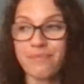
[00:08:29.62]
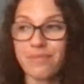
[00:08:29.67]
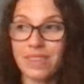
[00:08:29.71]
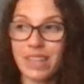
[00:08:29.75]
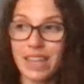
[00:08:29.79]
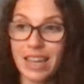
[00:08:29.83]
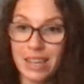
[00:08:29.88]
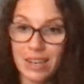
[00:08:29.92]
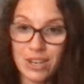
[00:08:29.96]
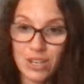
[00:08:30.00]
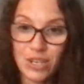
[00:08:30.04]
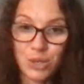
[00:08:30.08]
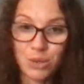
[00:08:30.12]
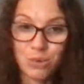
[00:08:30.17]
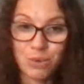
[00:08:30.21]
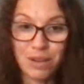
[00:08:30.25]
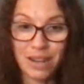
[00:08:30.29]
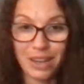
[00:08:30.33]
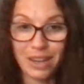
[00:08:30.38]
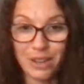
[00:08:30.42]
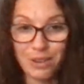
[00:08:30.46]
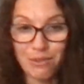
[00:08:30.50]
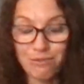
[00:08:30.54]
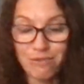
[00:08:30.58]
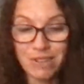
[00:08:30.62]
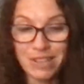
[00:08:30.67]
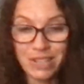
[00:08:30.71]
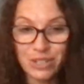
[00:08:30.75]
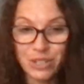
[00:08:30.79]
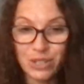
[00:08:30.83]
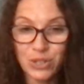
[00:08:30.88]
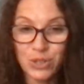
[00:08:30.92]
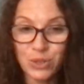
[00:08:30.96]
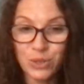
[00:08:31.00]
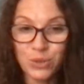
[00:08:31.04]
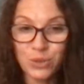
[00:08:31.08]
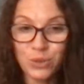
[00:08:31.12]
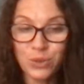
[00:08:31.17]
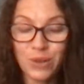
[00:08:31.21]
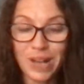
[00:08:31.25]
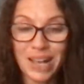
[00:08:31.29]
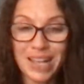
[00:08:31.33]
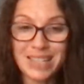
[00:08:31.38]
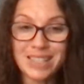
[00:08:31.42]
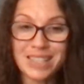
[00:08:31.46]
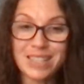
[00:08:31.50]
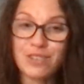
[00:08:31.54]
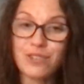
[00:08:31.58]
and do like a ritual,
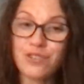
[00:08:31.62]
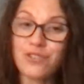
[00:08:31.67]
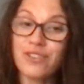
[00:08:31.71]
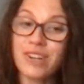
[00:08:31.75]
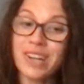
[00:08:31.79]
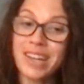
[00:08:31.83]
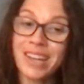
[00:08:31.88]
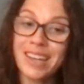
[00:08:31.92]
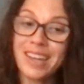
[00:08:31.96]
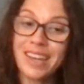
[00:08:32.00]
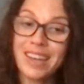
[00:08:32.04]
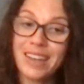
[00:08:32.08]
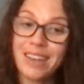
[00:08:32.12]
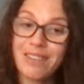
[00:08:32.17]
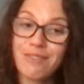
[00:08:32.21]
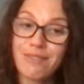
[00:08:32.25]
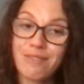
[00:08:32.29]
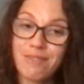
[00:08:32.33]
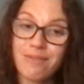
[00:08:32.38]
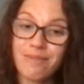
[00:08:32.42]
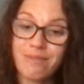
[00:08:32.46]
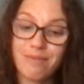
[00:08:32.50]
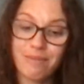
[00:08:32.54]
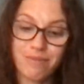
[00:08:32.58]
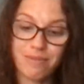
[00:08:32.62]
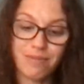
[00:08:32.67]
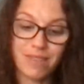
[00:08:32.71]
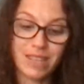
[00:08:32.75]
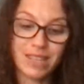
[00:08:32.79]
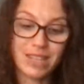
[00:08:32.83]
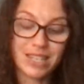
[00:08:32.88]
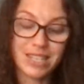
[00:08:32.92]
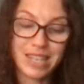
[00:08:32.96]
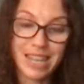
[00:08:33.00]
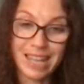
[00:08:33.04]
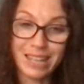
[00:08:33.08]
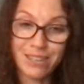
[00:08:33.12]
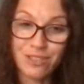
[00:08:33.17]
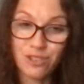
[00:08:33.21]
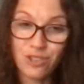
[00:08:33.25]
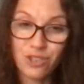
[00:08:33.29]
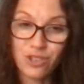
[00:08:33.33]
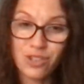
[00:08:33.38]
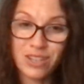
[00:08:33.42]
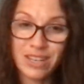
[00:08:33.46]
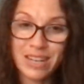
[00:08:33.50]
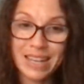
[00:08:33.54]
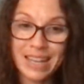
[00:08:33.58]
as in drink it
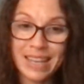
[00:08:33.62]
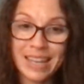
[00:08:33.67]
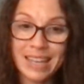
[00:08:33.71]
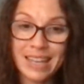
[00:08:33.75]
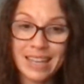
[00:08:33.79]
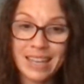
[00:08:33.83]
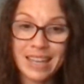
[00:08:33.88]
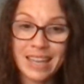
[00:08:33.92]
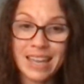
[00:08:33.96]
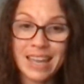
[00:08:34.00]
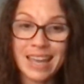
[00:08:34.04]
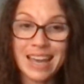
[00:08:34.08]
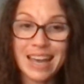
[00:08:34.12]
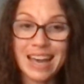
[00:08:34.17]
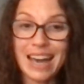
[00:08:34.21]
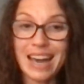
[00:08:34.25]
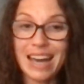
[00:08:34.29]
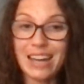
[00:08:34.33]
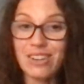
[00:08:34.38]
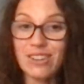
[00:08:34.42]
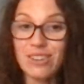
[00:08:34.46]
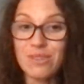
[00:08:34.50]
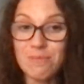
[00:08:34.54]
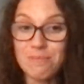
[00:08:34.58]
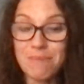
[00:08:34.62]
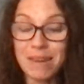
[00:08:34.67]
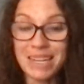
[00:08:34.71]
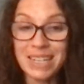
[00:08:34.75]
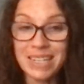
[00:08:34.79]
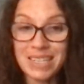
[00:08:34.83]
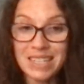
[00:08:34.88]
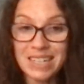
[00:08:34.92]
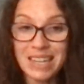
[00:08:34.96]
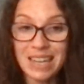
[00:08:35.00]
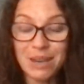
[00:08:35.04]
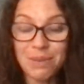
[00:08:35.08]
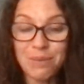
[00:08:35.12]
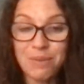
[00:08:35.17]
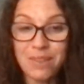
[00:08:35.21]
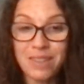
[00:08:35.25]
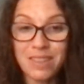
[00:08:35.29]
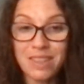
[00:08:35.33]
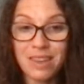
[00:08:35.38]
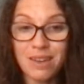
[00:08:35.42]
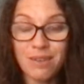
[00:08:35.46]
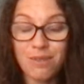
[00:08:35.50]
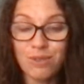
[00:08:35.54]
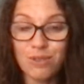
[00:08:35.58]
intentionally and you meditate with
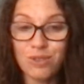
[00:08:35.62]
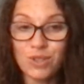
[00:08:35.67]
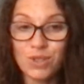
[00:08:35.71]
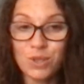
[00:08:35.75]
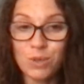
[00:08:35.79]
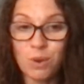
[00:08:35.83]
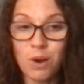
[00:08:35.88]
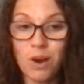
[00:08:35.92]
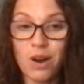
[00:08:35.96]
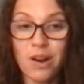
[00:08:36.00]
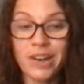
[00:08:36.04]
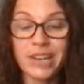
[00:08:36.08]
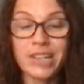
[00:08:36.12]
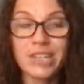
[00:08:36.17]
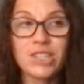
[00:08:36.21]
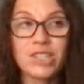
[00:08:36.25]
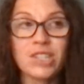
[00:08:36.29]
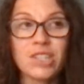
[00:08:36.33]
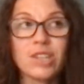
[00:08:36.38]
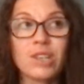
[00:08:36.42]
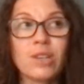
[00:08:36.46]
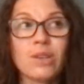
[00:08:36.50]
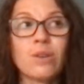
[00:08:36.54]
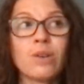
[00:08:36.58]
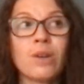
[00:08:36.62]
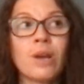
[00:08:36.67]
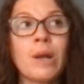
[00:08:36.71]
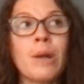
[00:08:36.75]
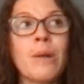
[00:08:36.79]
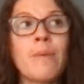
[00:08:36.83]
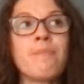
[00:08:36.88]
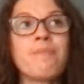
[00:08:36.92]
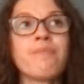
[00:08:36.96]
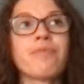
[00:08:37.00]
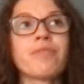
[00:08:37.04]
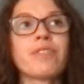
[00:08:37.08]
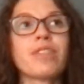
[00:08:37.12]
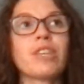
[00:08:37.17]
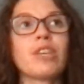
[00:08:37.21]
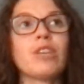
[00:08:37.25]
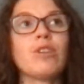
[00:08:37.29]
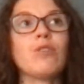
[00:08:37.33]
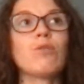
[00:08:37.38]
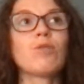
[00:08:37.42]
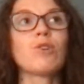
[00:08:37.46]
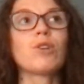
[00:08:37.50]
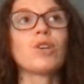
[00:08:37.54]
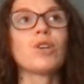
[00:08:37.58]
it, which is what I do,
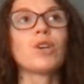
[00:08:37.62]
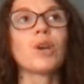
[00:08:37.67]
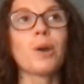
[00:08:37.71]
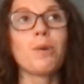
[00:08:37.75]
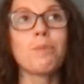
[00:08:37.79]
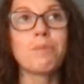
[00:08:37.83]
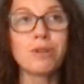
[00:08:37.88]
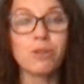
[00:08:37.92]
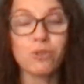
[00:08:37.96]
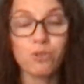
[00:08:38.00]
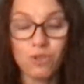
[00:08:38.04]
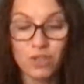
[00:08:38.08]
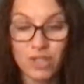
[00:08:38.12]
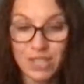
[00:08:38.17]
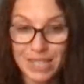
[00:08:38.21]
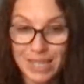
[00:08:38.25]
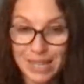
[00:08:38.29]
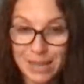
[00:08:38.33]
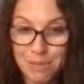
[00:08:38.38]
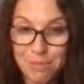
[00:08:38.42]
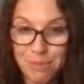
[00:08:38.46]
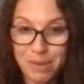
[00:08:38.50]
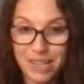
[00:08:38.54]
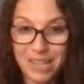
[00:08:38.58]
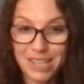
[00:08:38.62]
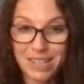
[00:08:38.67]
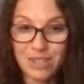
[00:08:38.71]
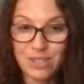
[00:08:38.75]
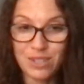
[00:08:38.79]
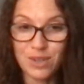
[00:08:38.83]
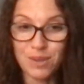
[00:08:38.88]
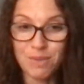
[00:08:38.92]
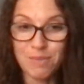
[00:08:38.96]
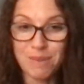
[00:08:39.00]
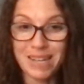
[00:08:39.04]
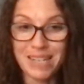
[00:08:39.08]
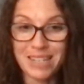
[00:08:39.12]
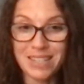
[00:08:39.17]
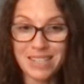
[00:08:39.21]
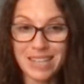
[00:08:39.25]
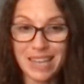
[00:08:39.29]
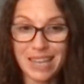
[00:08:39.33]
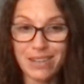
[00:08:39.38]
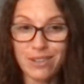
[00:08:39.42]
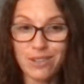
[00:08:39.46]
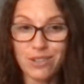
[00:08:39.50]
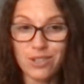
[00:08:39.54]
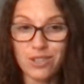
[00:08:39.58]
you can go much deeper into a
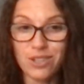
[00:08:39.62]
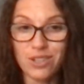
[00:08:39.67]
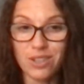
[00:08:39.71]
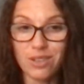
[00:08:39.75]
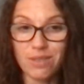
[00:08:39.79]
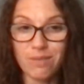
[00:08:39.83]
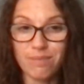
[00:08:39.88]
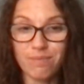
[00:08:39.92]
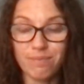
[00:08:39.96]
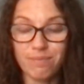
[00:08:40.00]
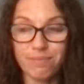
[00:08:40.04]
meditation.